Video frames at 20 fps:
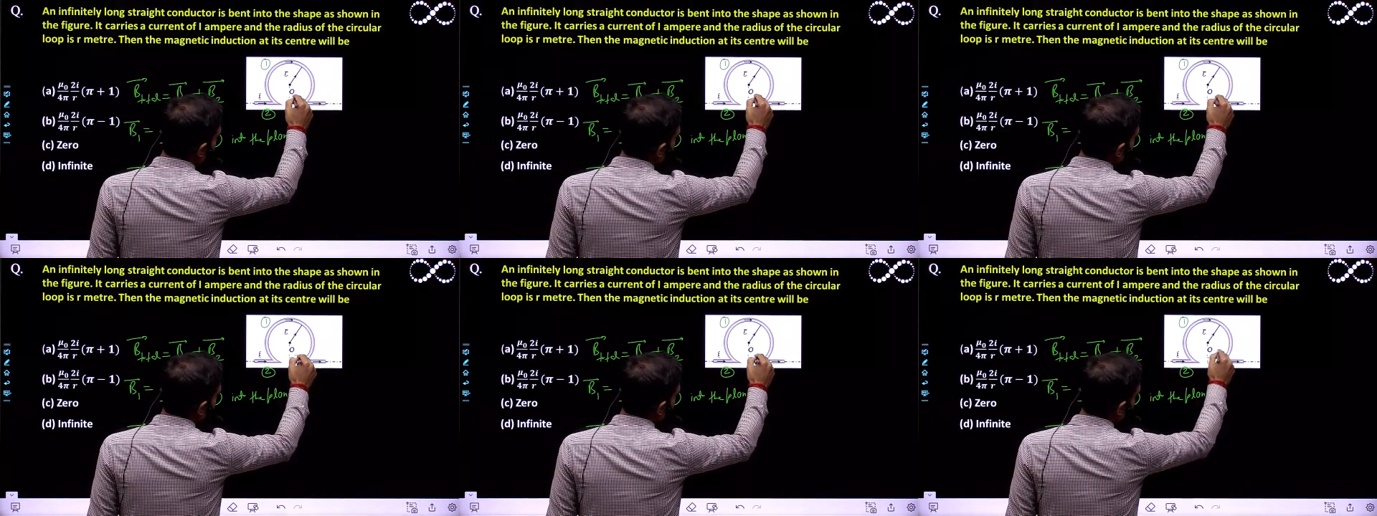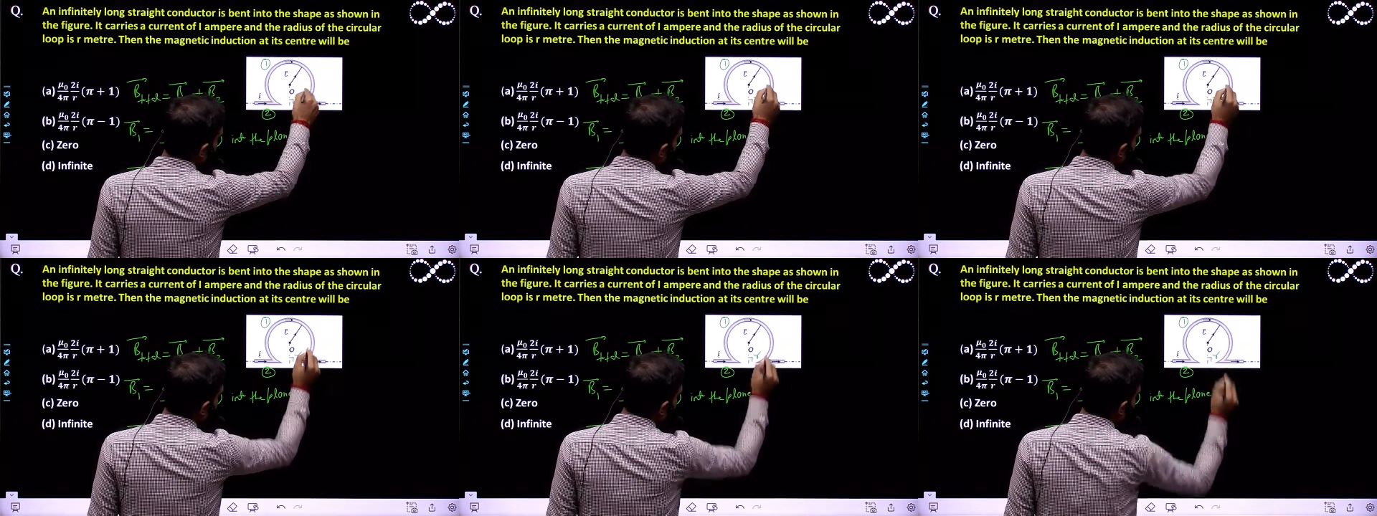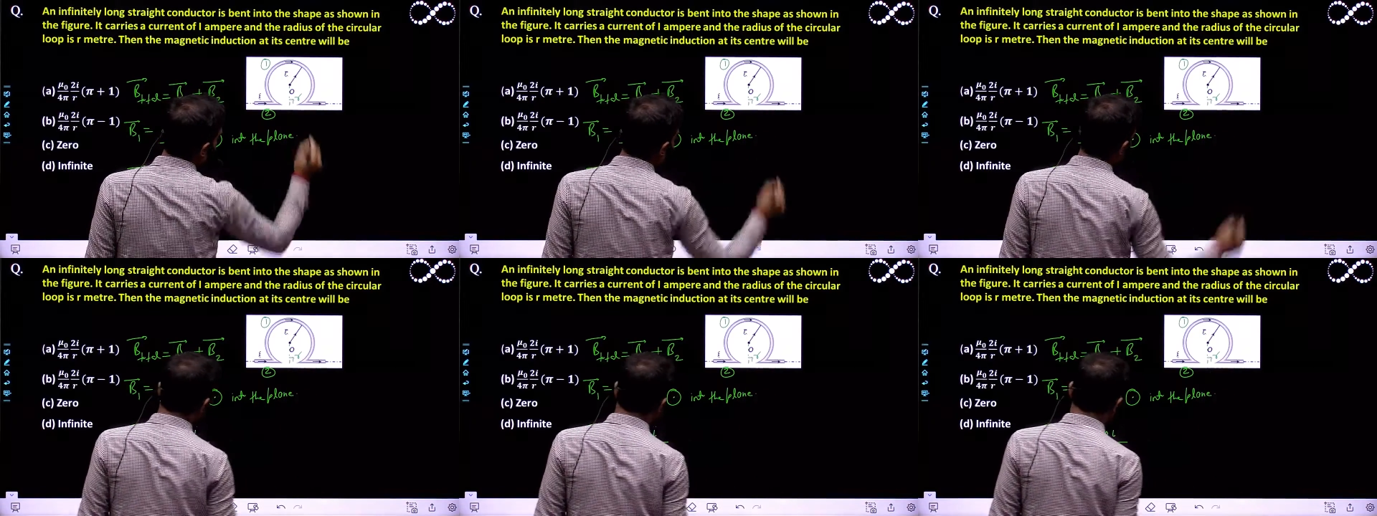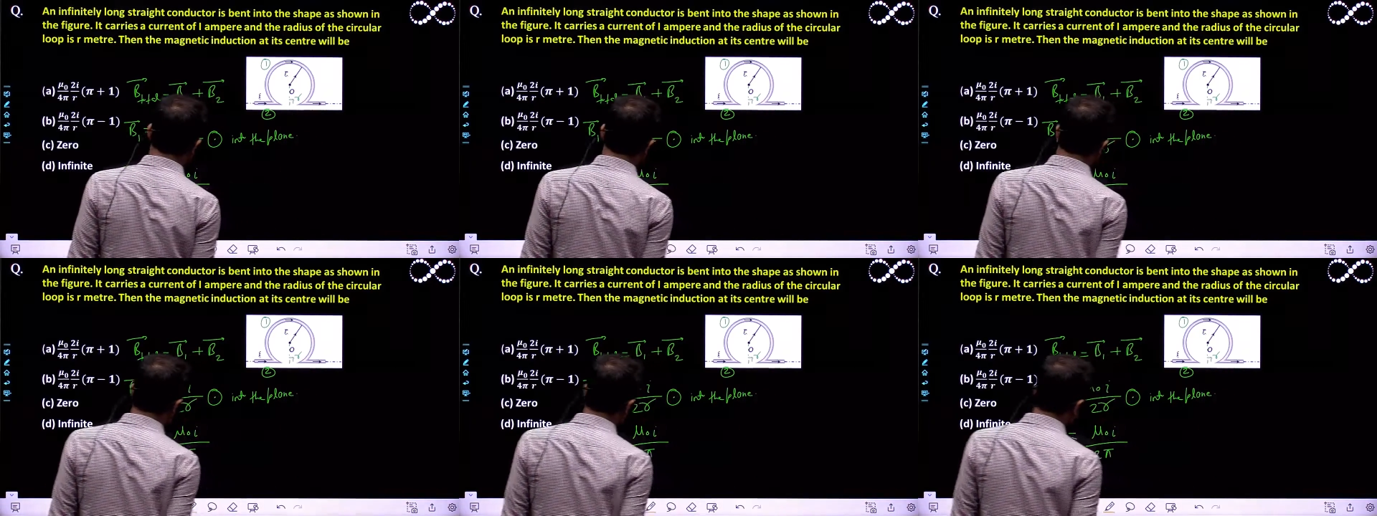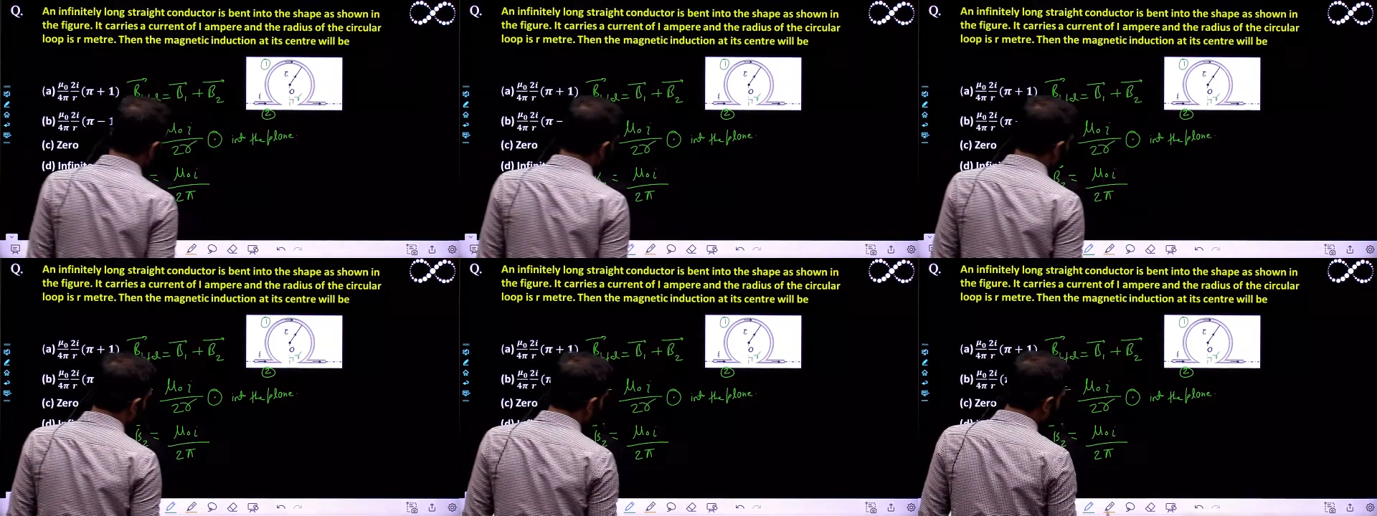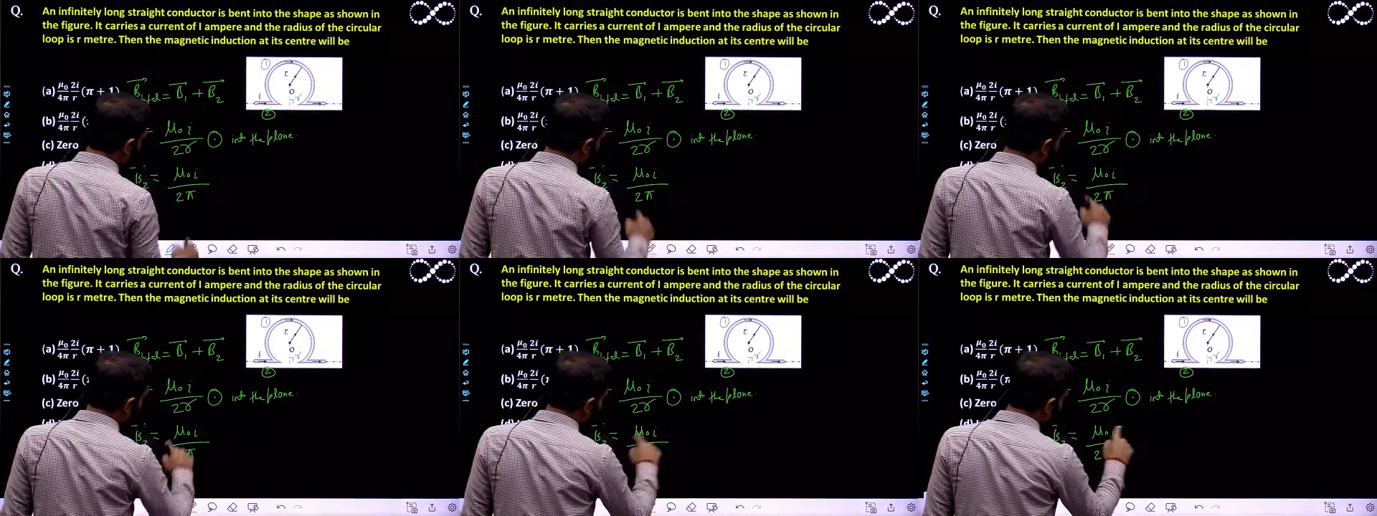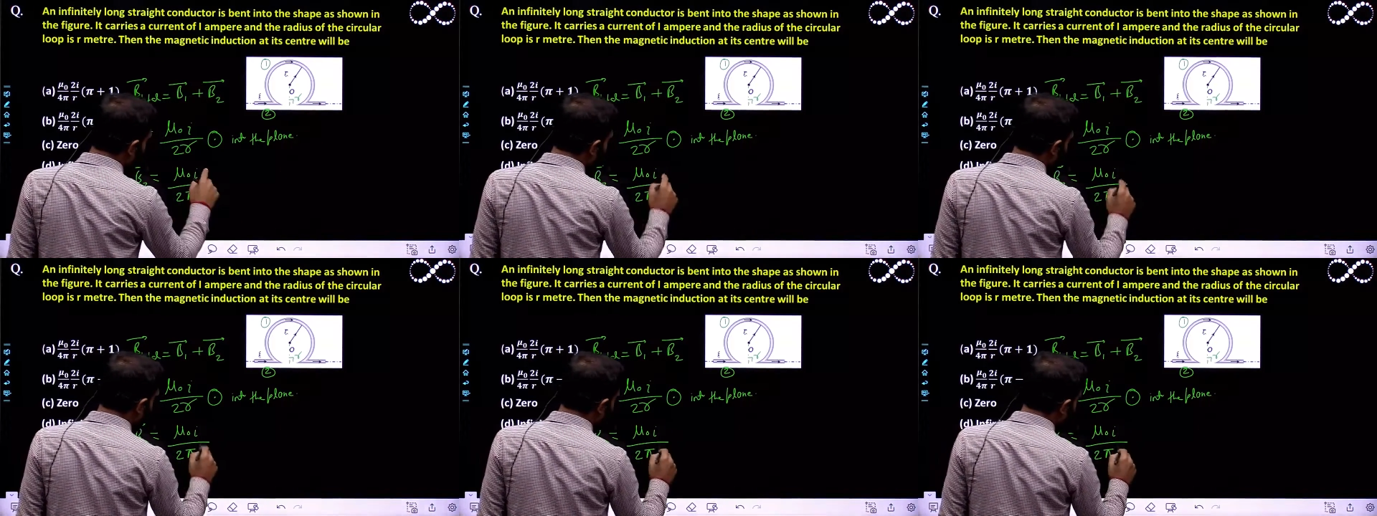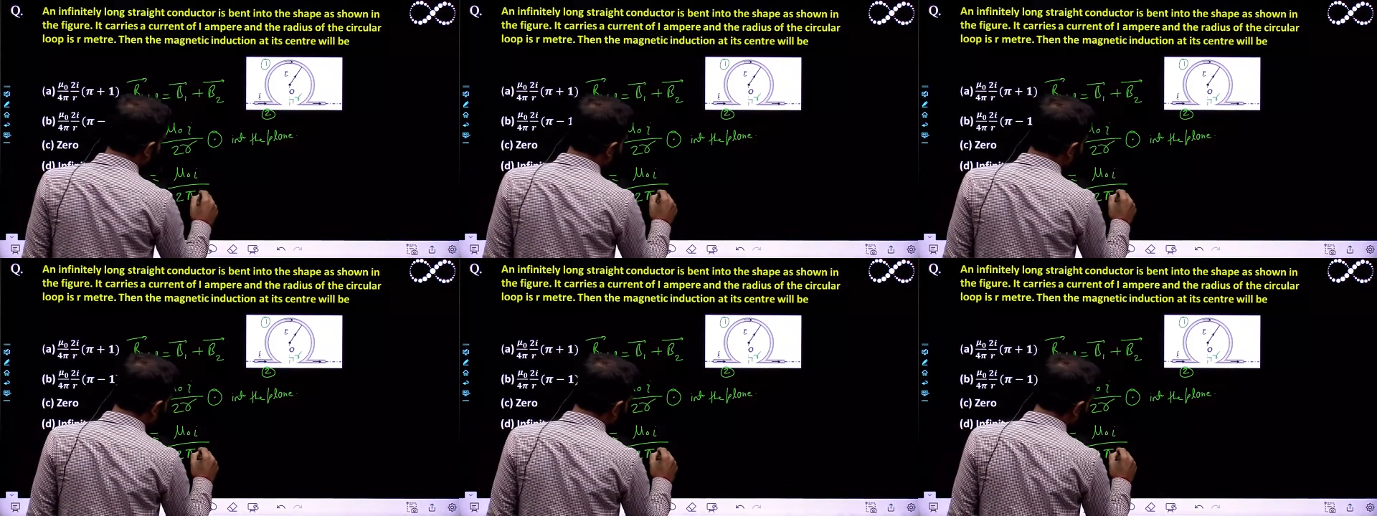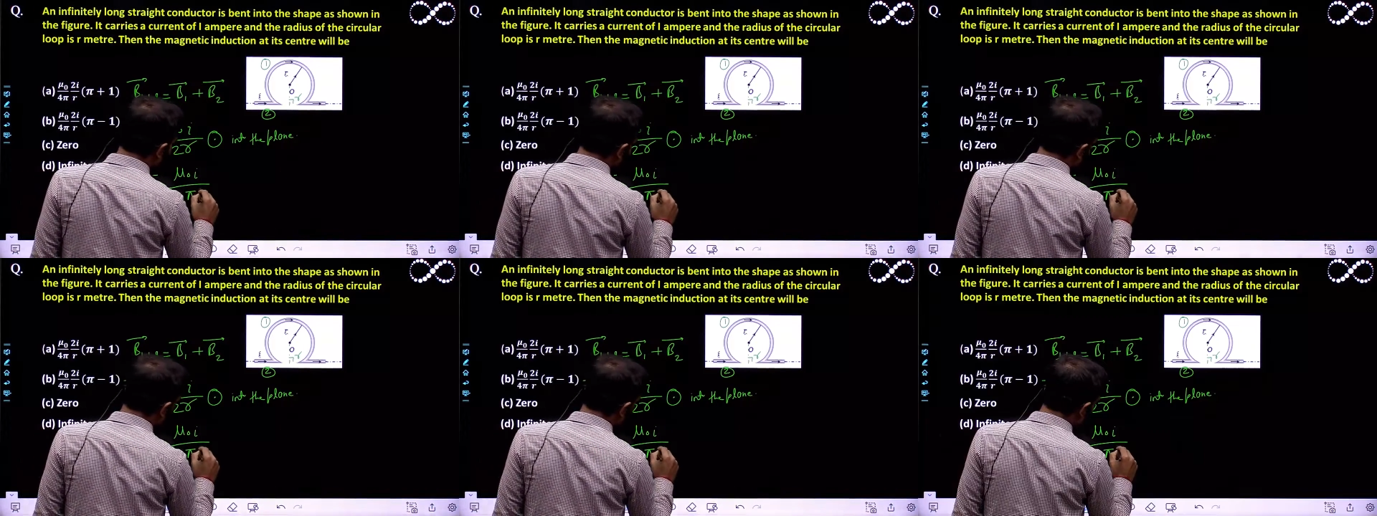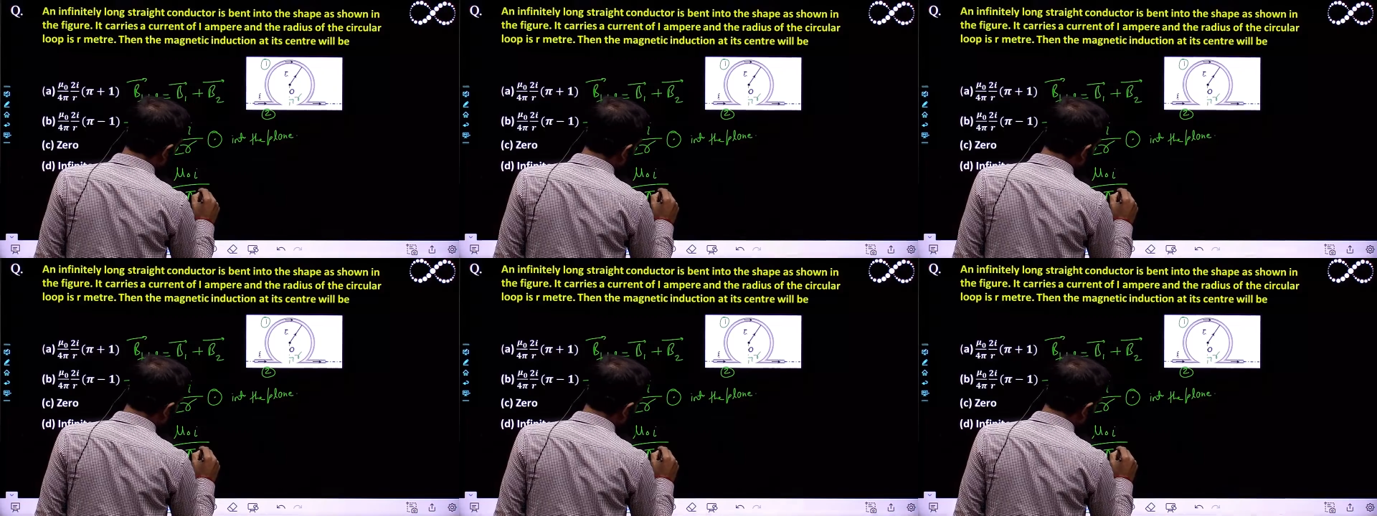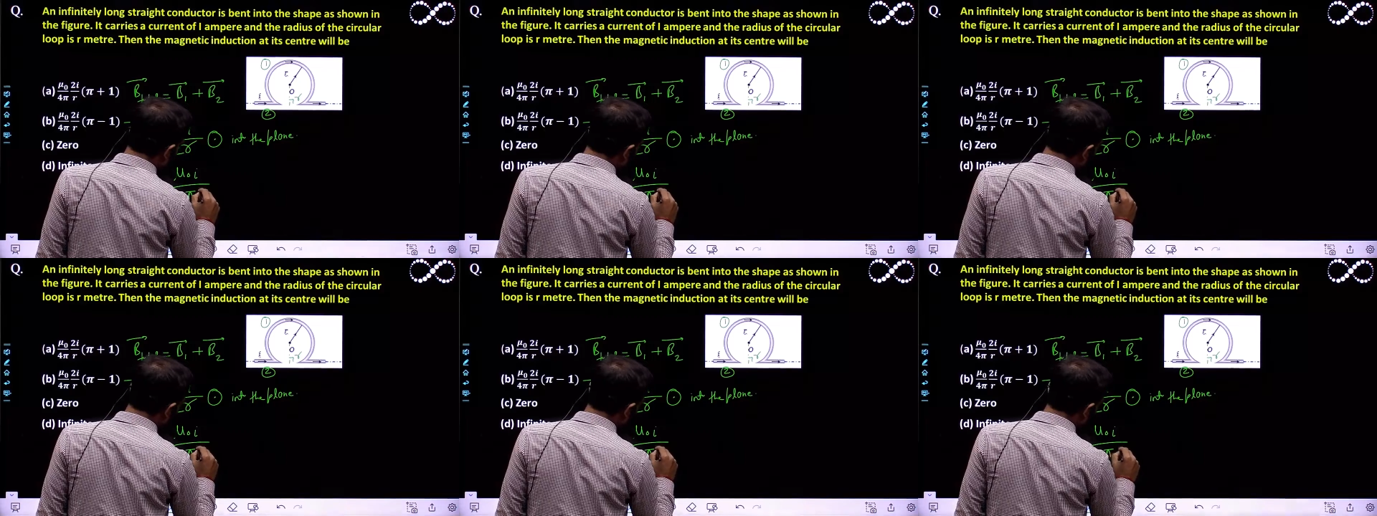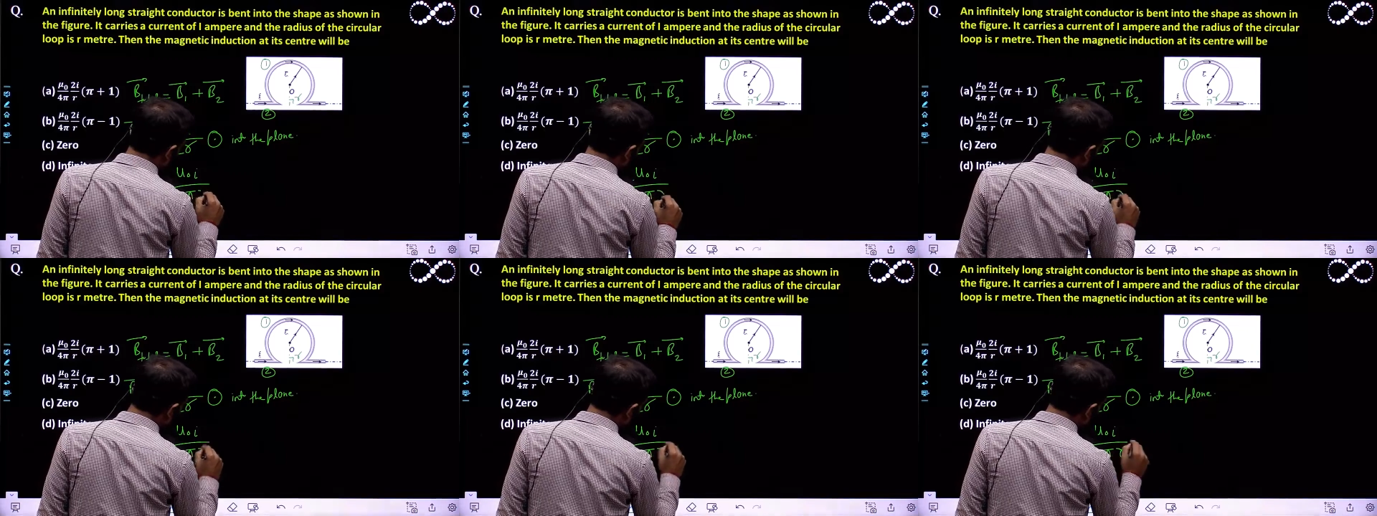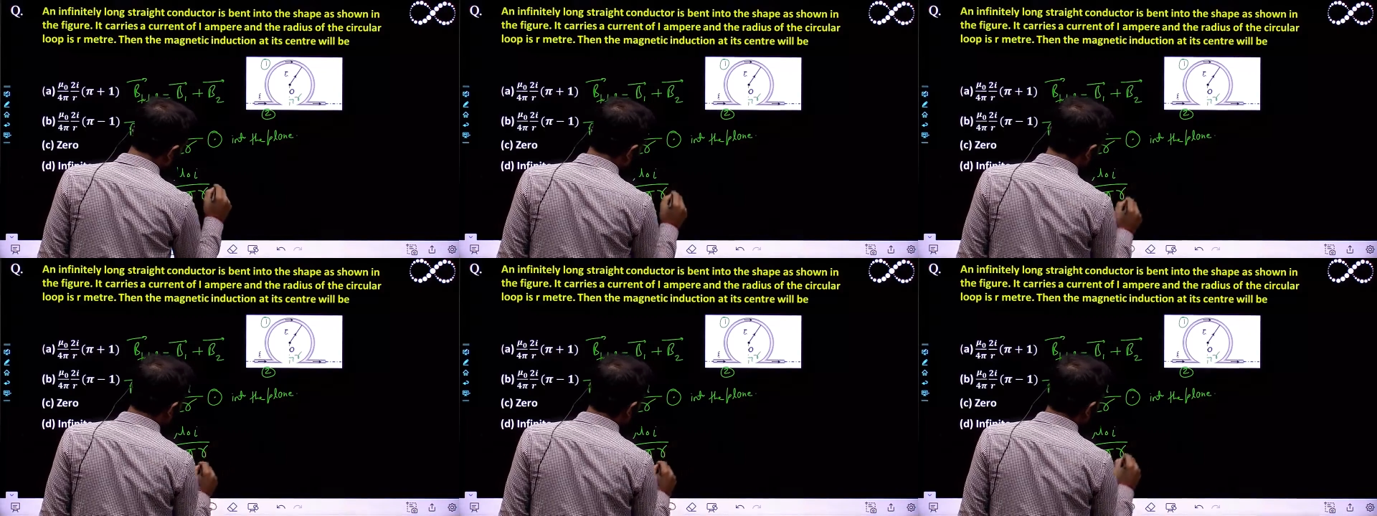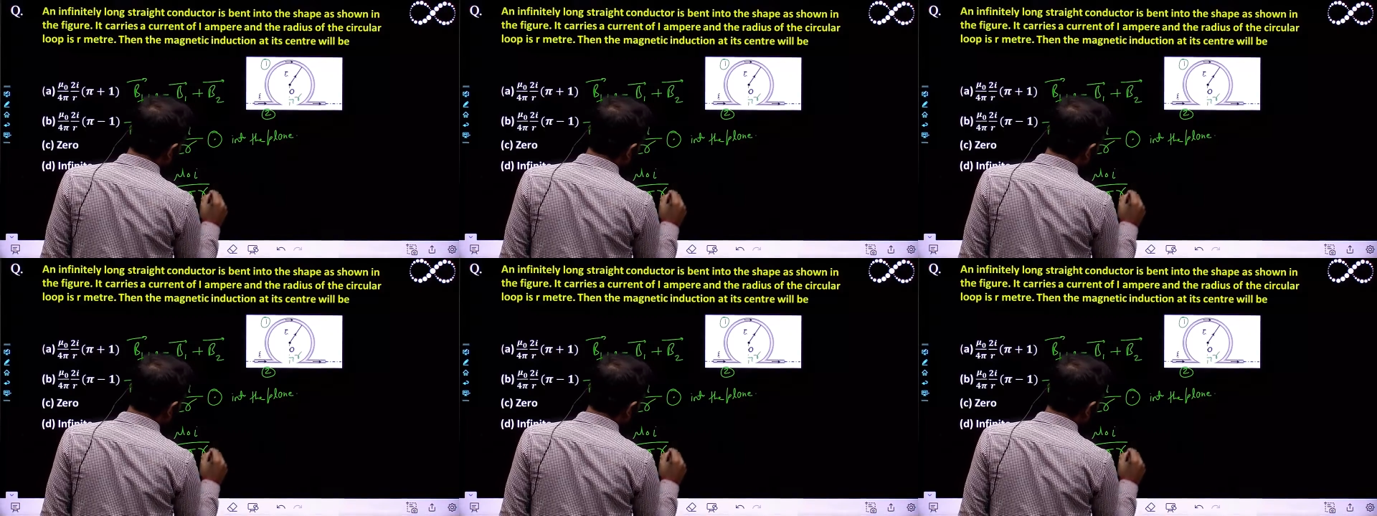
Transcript: Nobody's mouth can be seen.